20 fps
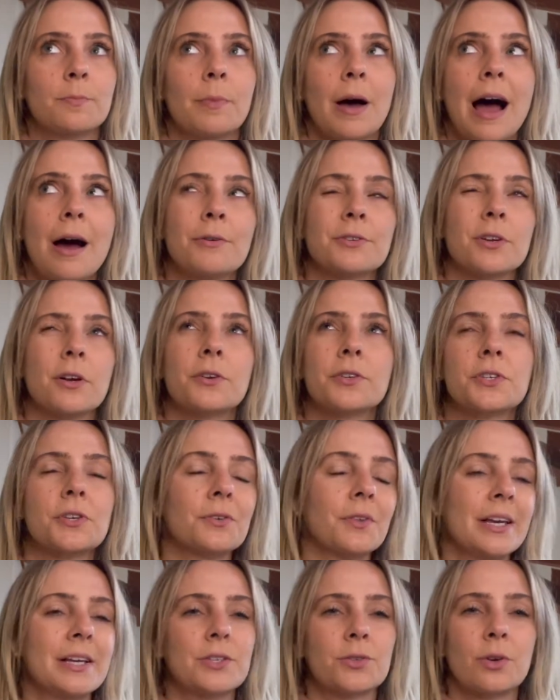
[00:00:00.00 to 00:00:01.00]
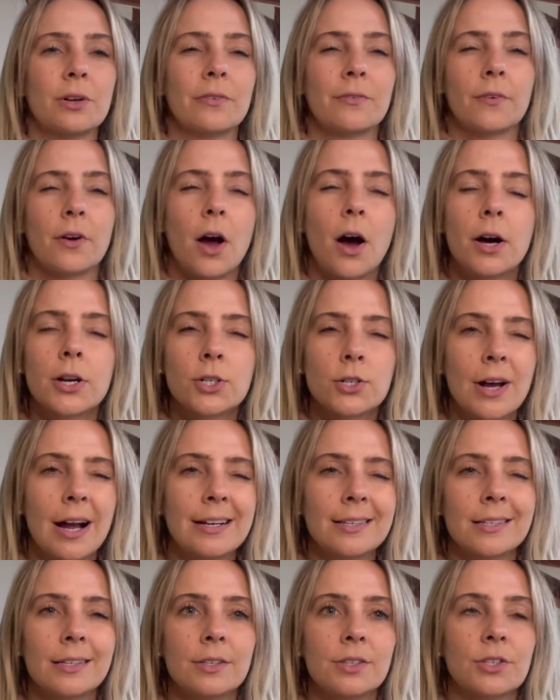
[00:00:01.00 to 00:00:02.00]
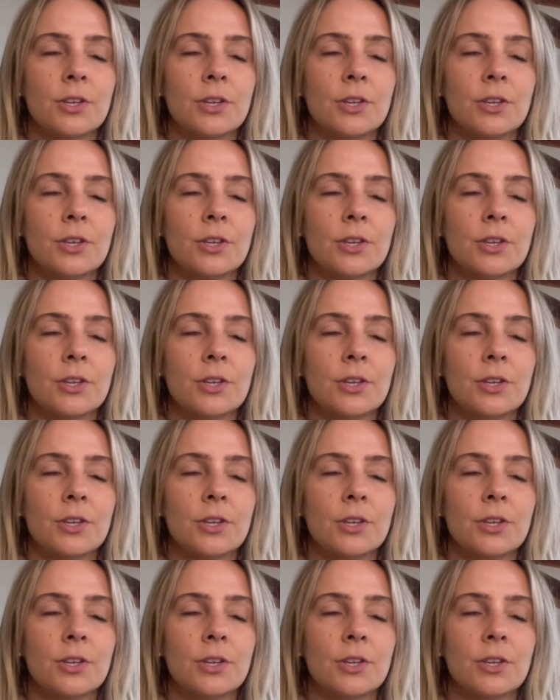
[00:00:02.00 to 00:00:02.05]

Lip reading: But I was also like sort of contracted.